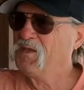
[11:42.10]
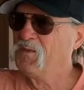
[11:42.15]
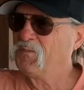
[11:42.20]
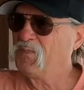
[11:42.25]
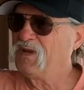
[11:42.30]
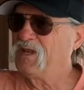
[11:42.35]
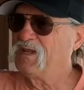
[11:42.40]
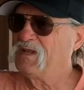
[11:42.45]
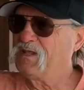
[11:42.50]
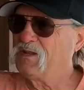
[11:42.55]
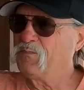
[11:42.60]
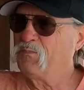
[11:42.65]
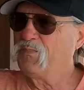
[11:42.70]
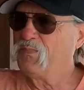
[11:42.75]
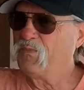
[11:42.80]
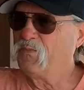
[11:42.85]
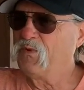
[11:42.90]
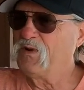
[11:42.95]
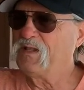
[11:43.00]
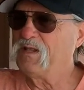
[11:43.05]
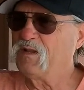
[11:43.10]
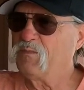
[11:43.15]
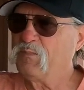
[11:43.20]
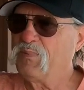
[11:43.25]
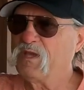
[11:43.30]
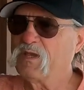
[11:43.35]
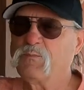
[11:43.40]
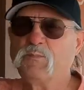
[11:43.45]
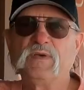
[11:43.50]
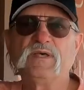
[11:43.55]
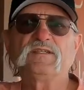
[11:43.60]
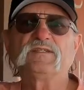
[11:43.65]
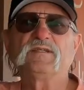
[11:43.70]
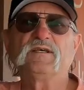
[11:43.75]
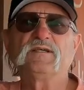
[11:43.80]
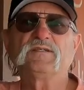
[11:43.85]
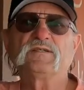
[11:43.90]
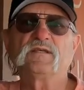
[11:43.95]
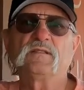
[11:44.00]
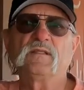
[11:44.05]
but we did a big
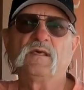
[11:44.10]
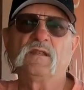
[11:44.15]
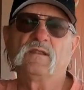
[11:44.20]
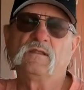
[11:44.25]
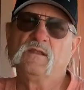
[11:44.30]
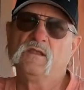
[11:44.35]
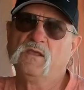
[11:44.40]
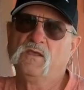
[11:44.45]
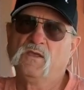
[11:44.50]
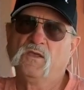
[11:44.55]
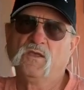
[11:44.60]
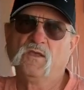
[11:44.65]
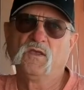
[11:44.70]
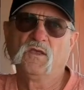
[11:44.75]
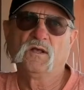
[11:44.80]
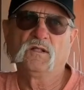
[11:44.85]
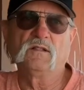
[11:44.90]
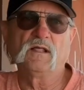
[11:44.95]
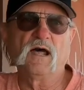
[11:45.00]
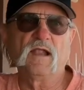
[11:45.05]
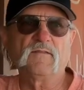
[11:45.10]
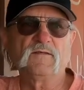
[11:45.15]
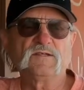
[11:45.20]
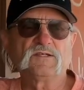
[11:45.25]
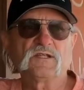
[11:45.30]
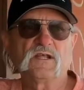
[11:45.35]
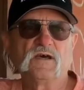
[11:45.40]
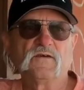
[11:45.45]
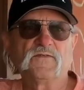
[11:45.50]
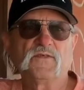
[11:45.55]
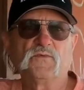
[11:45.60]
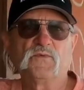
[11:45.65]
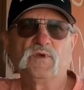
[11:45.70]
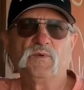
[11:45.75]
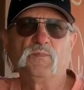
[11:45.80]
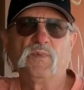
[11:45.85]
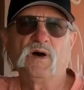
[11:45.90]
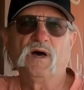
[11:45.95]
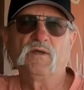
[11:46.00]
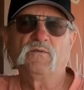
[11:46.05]
business, and then a lot of the stuff that we
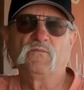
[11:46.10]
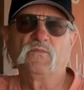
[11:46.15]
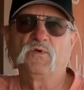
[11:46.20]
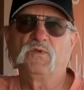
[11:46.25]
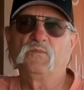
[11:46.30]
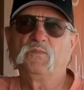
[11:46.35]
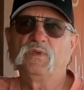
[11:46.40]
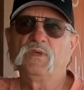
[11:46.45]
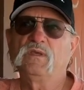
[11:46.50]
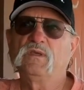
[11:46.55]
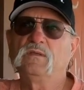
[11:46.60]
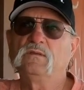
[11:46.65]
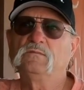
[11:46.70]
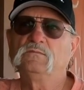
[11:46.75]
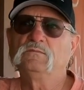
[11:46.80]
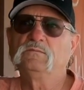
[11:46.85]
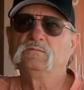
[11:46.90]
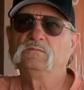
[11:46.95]
bought would be